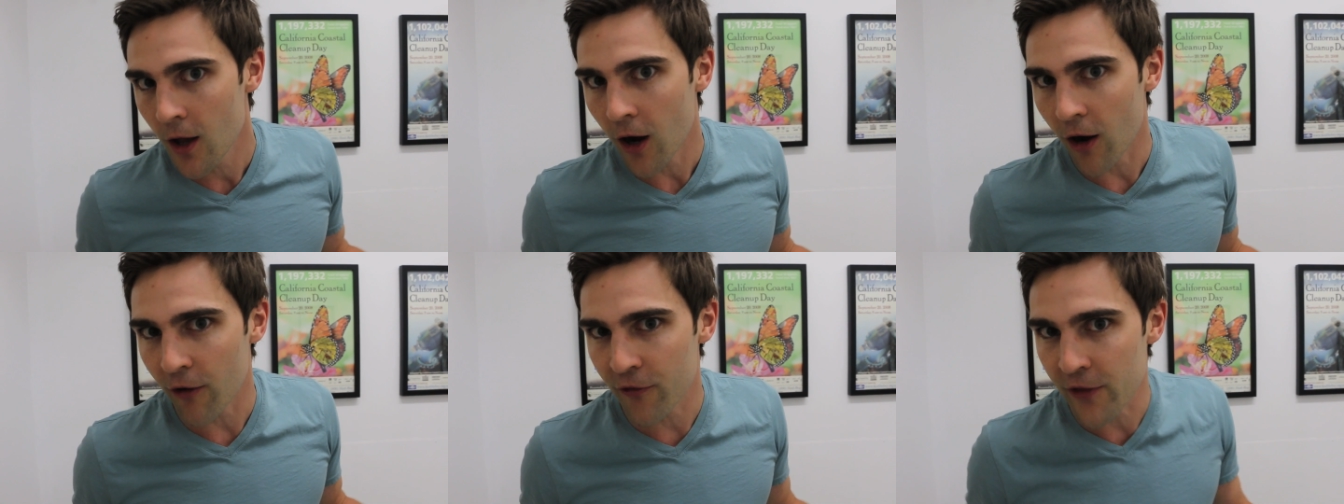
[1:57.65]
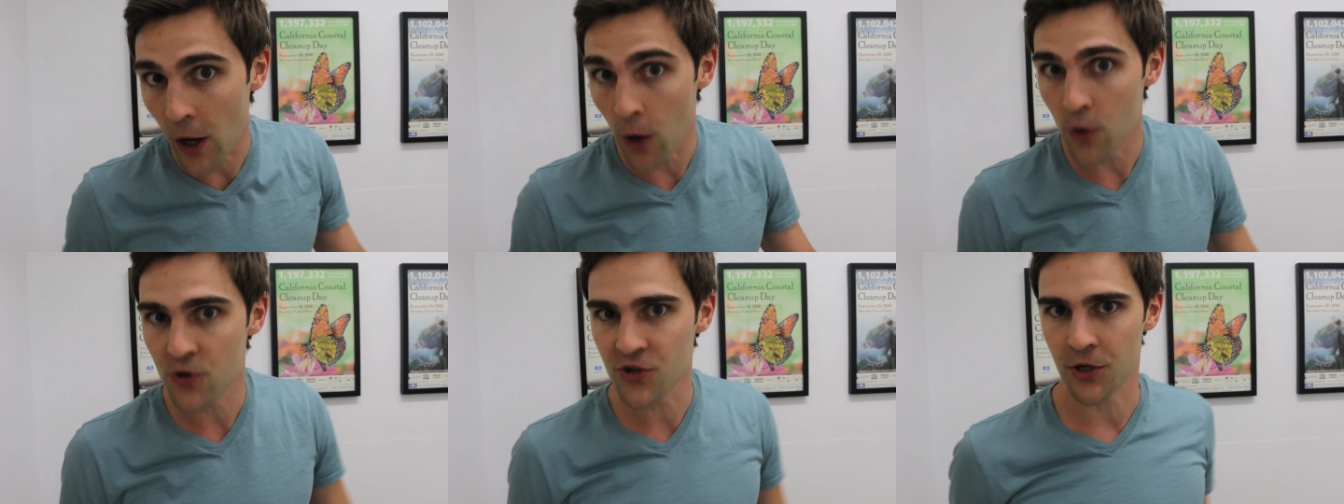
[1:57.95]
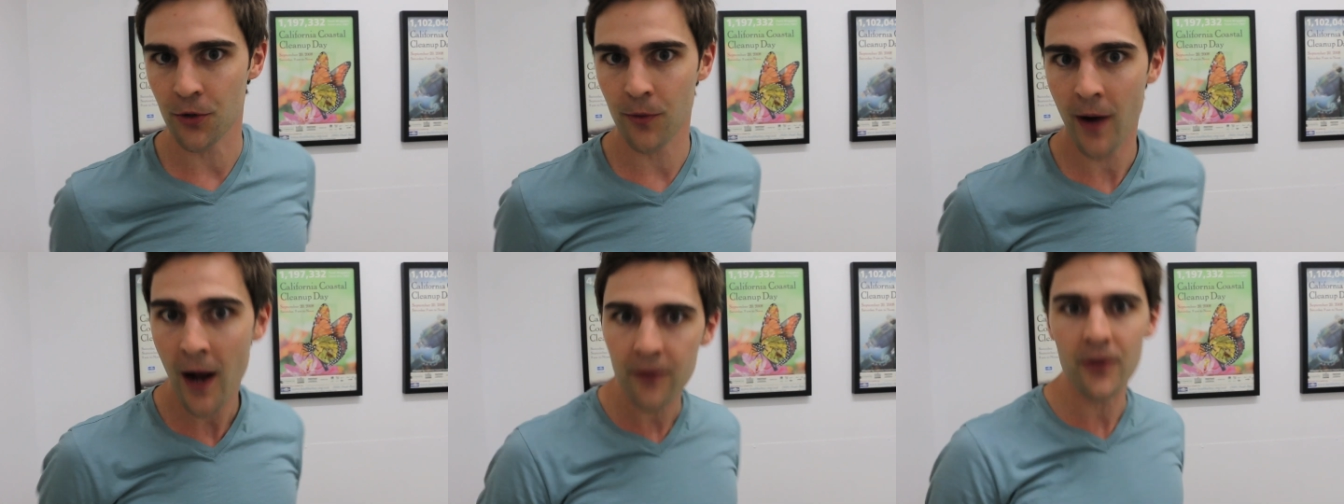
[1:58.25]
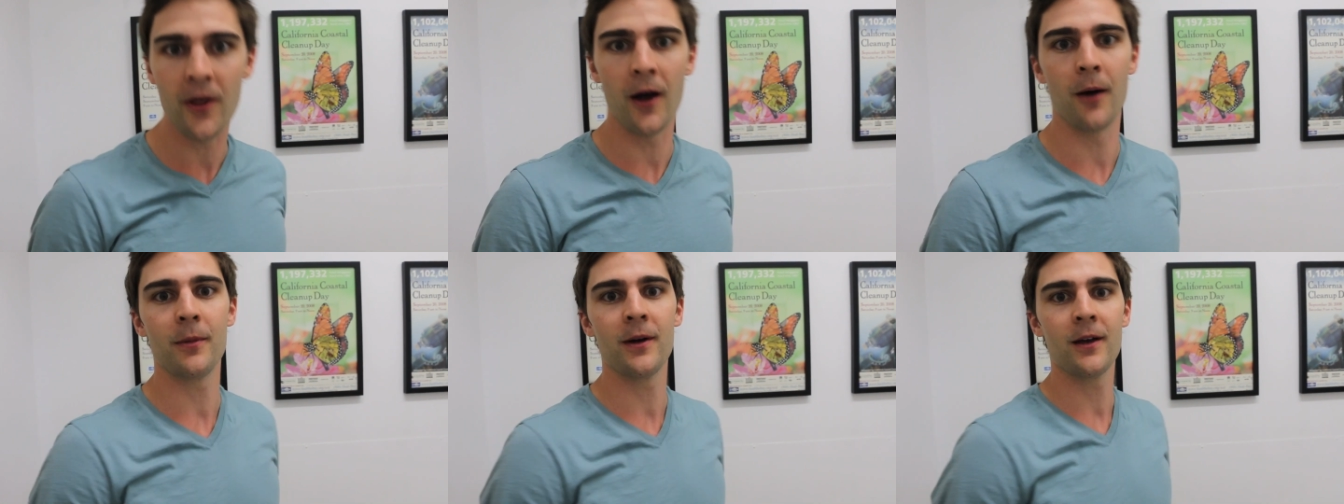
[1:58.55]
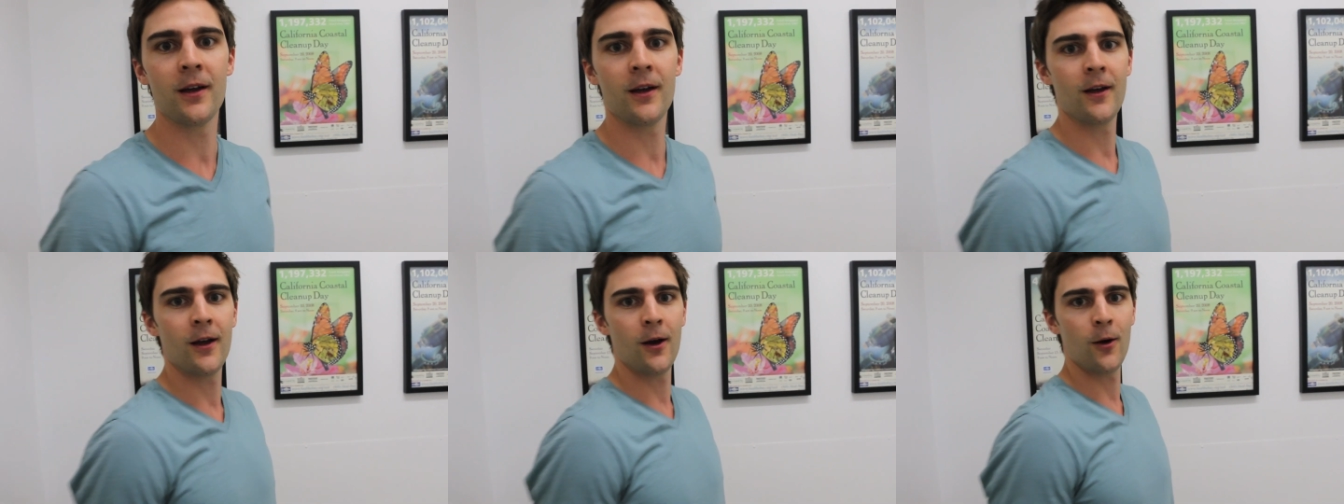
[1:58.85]
of the ocean around them.
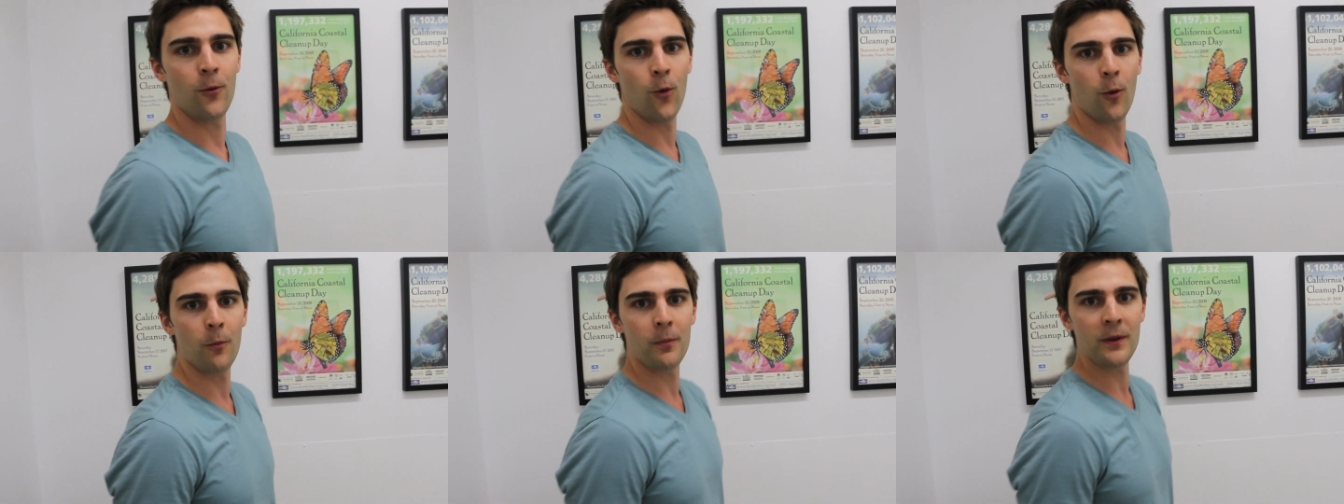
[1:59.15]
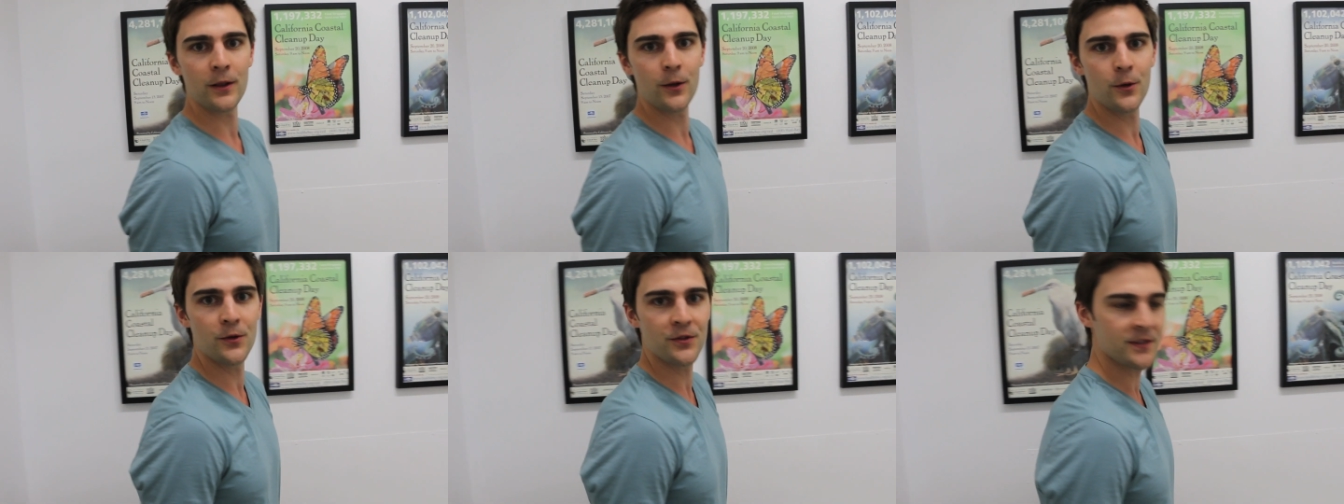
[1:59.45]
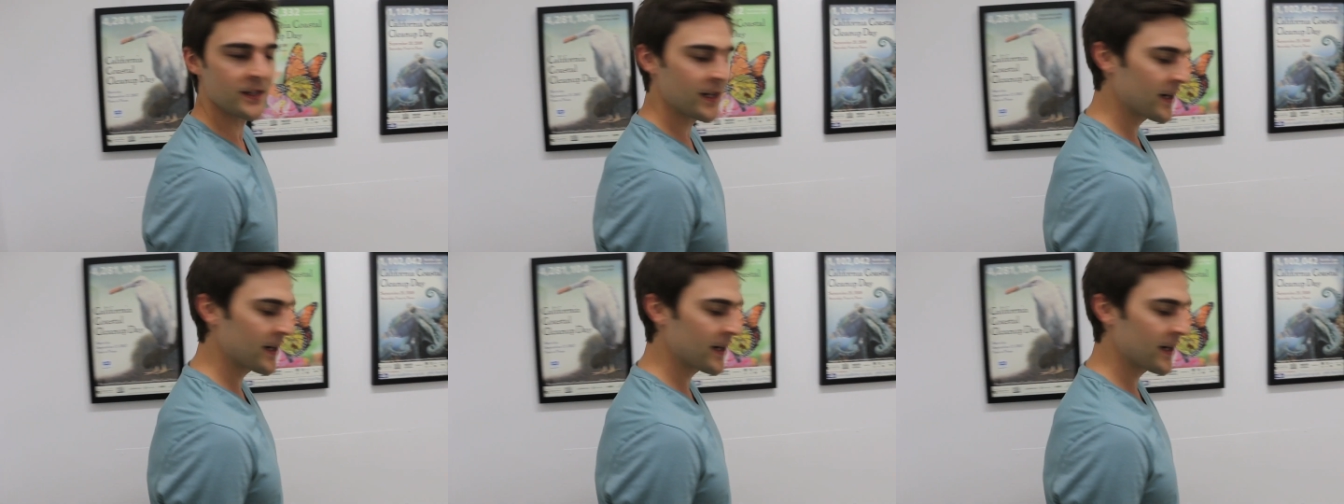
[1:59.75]
Won't be losing